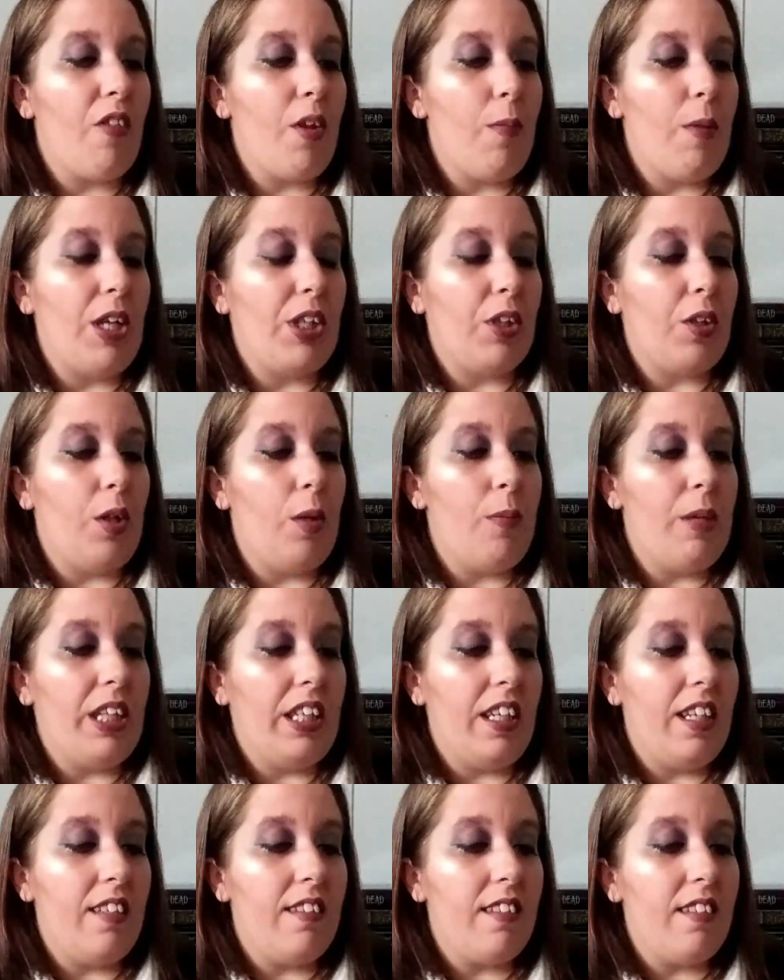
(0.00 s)
their magical
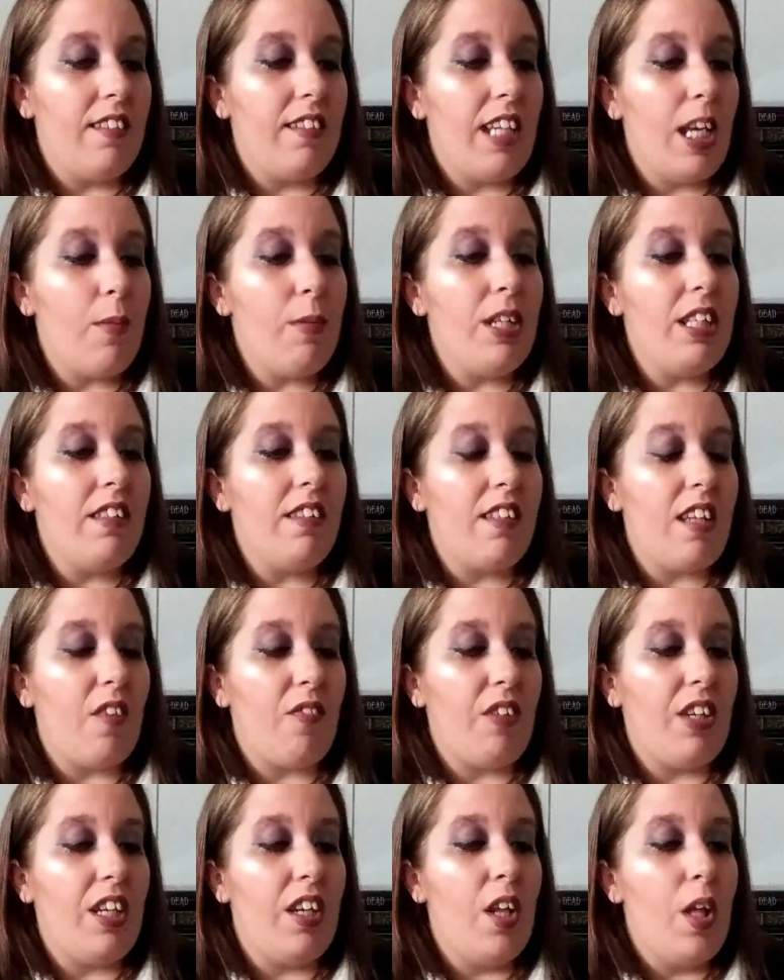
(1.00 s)
abilities. Damon and
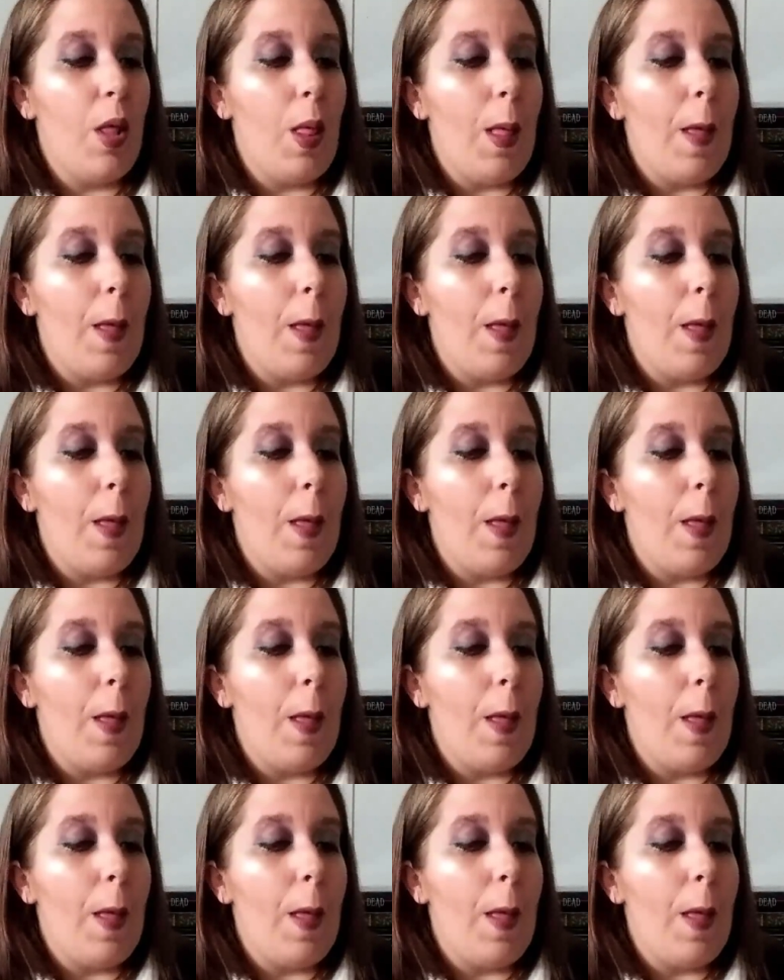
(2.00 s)
Stefan